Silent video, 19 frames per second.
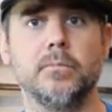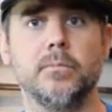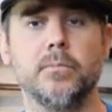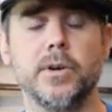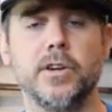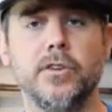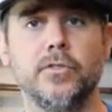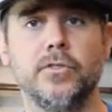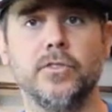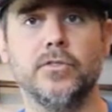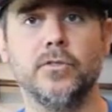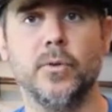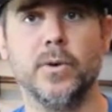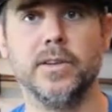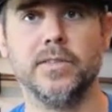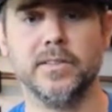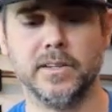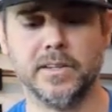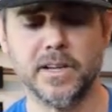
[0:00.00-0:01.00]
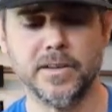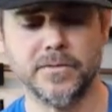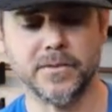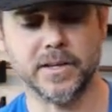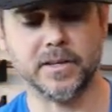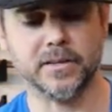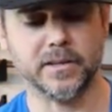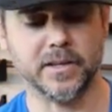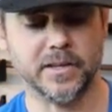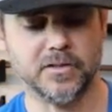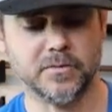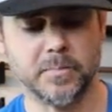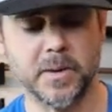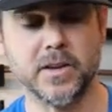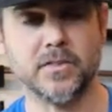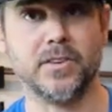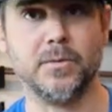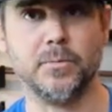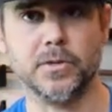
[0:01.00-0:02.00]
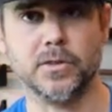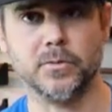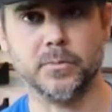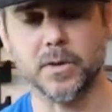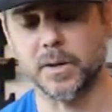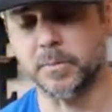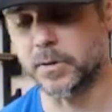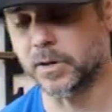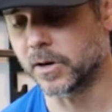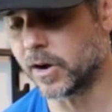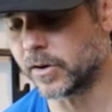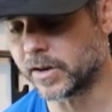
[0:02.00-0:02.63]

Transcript: reduces noise significantly, especially with the rubber.